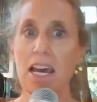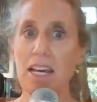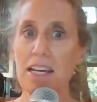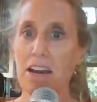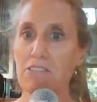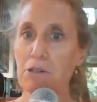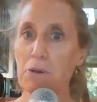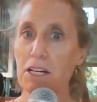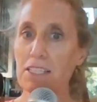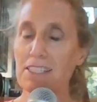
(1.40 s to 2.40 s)
Hey
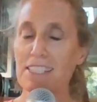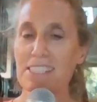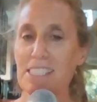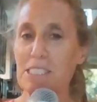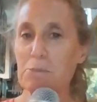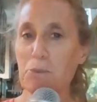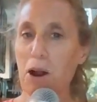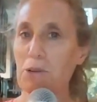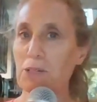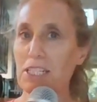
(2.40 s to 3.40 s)
everyone, this is
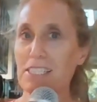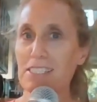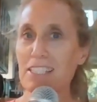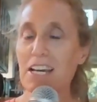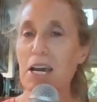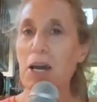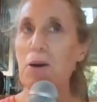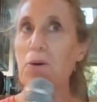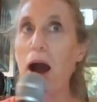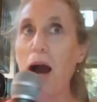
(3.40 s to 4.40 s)
Bronwyn.
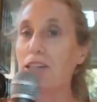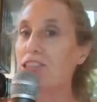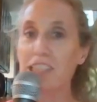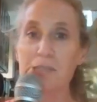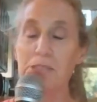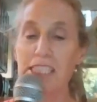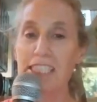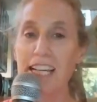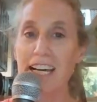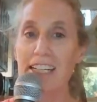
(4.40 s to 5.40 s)
Just me
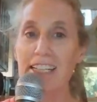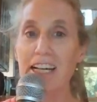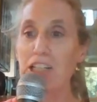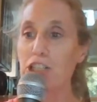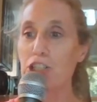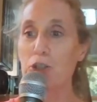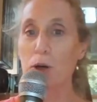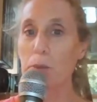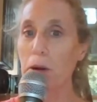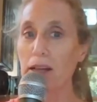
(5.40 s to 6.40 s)
today, a
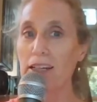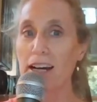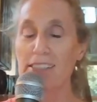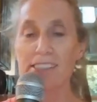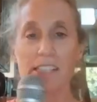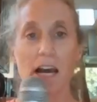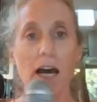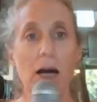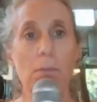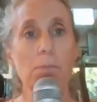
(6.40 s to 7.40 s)
short podcast.
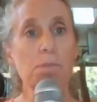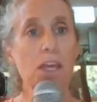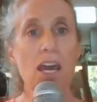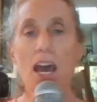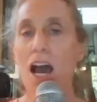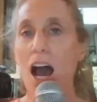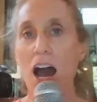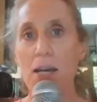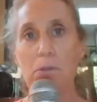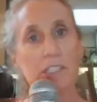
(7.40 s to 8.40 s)
I'm
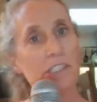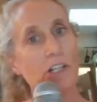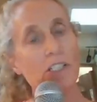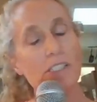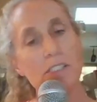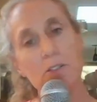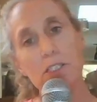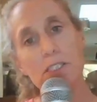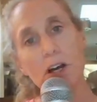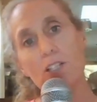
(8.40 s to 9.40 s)
going to start a
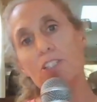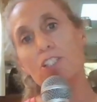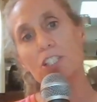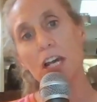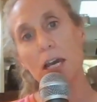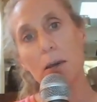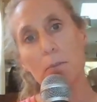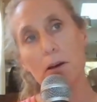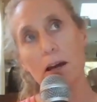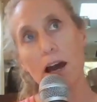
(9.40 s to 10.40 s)
series on
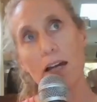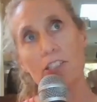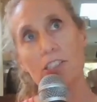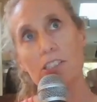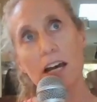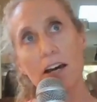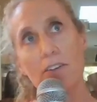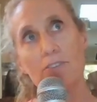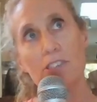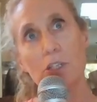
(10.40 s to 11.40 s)
shame. I just
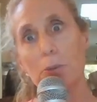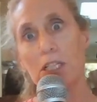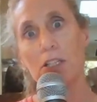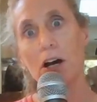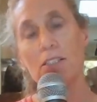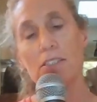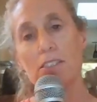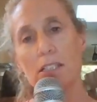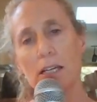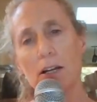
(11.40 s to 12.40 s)
have so many
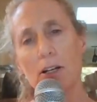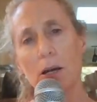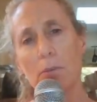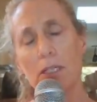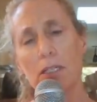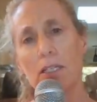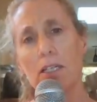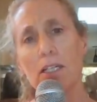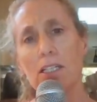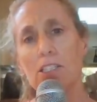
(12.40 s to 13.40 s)
thoughts that are coming
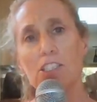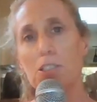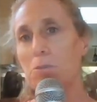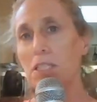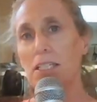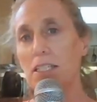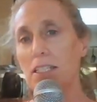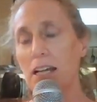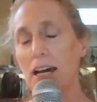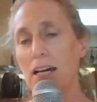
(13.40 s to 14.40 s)
to me
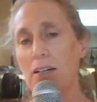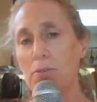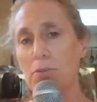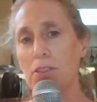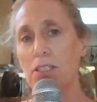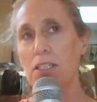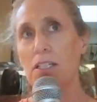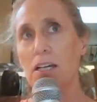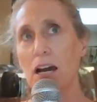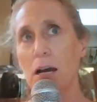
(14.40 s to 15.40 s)
that I
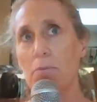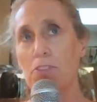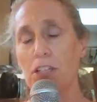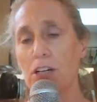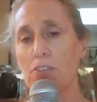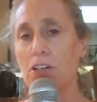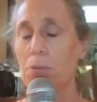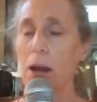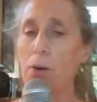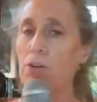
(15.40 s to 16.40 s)
really feel like are very
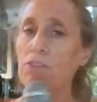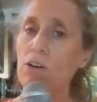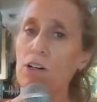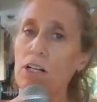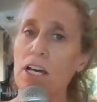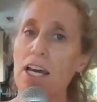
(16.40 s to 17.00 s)
powerful.